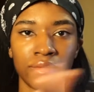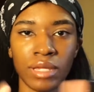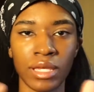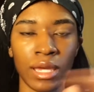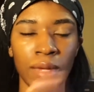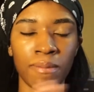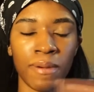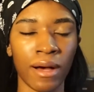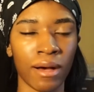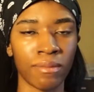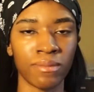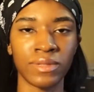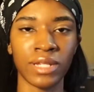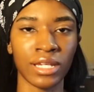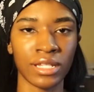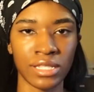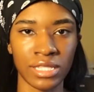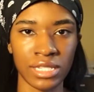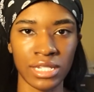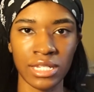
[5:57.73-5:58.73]
hip hop
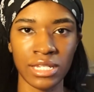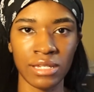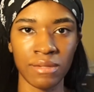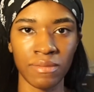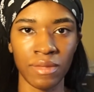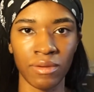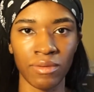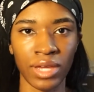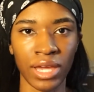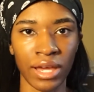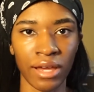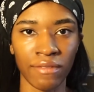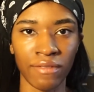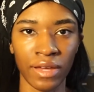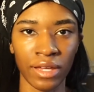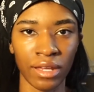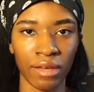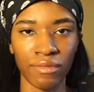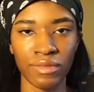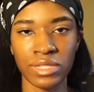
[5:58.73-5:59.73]
dance team that we have
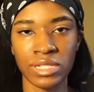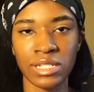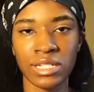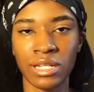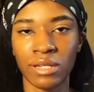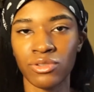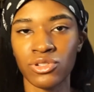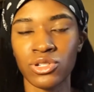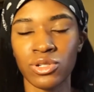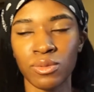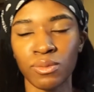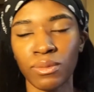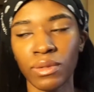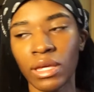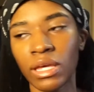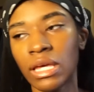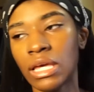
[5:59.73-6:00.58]
at Evanston Township.